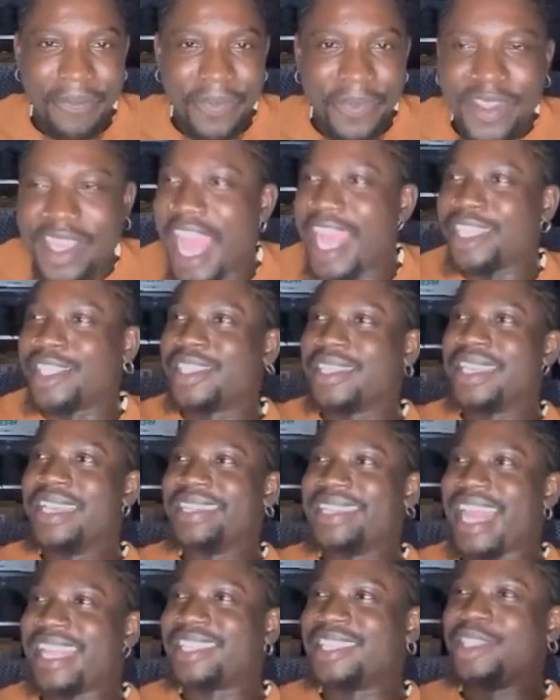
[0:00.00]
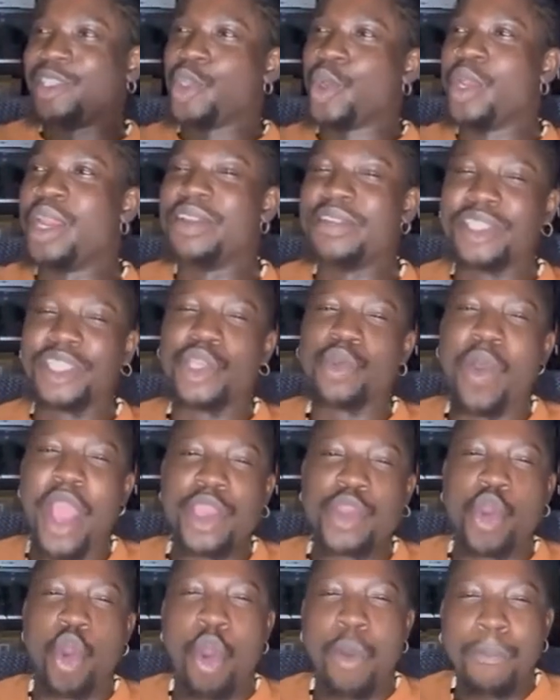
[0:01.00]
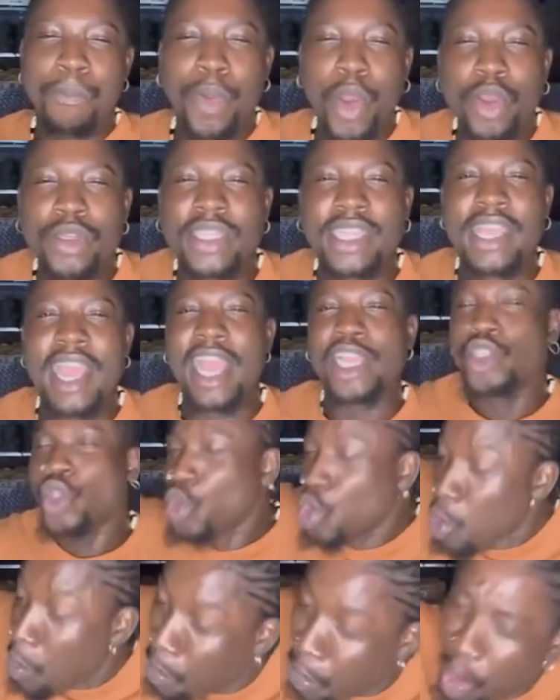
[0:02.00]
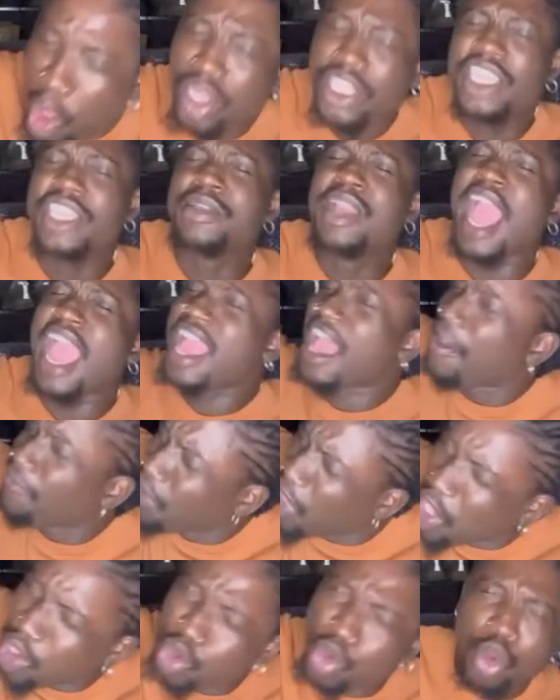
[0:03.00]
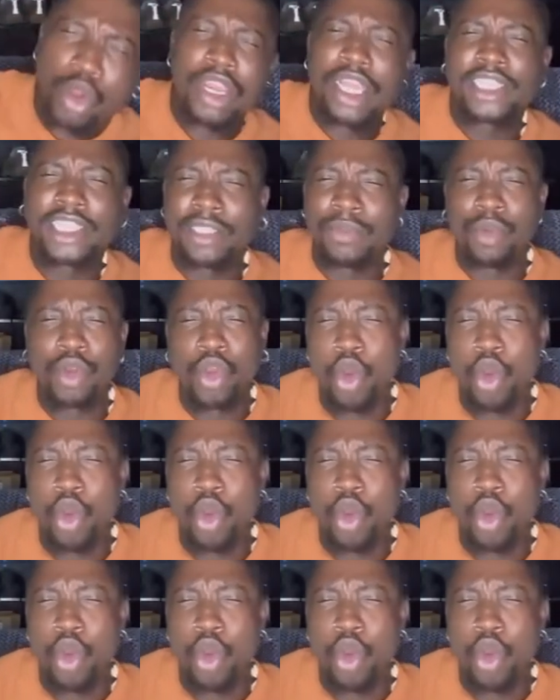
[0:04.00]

That, that is the only reason why you unblock the guy. So you block the guy after you collect him.